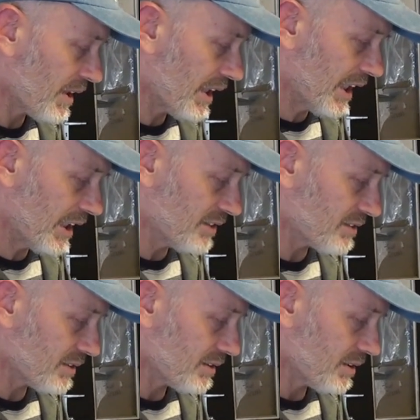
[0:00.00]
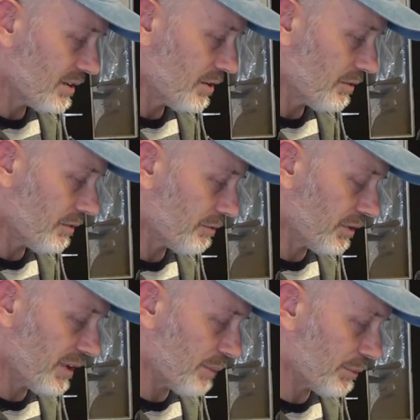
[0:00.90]
And
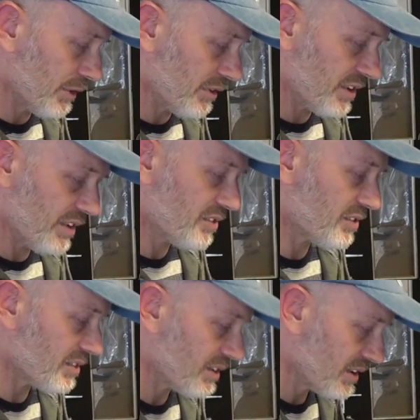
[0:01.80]
through that process,